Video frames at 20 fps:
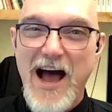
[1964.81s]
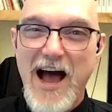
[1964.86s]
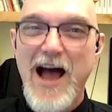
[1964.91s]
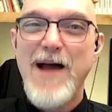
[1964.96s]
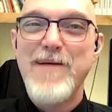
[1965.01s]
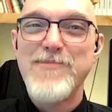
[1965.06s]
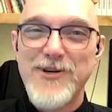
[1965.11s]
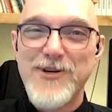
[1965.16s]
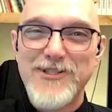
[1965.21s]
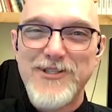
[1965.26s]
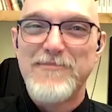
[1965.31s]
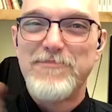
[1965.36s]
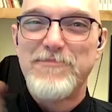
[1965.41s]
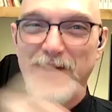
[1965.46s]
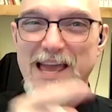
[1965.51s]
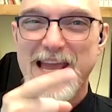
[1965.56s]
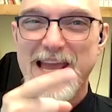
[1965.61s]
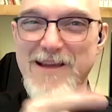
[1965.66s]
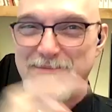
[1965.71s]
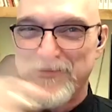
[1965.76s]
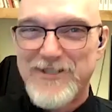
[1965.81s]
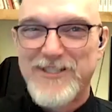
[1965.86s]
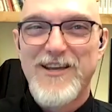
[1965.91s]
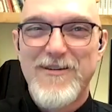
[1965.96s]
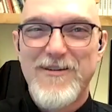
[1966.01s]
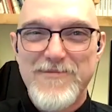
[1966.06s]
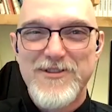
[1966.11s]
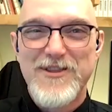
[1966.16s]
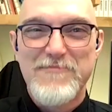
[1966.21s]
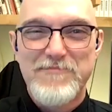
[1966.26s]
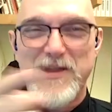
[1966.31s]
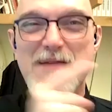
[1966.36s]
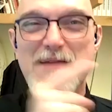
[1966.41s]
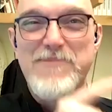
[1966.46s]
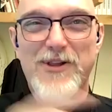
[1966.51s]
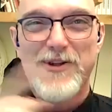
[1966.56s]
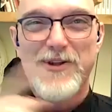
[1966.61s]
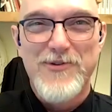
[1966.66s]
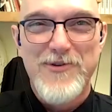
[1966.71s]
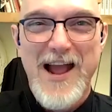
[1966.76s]
I'm going to blame some of the
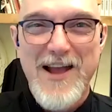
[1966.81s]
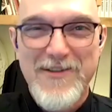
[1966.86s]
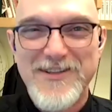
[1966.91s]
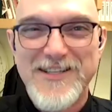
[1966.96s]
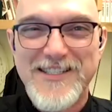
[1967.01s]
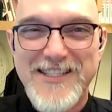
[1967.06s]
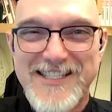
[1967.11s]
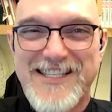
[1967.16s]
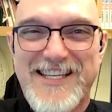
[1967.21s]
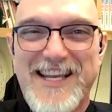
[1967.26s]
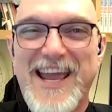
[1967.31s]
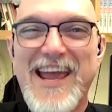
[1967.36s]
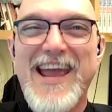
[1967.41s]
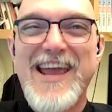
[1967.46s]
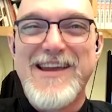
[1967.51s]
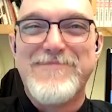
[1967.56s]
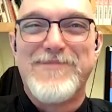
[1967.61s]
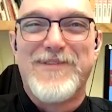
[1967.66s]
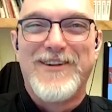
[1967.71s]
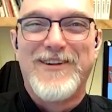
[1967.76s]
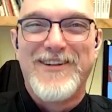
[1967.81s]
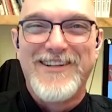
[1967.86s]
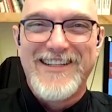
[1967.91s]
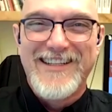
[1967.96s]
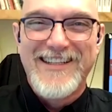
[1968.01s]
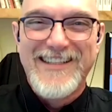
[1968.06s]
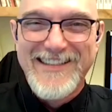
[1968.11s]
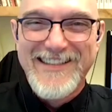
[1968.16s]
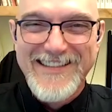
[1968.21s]
people around this table,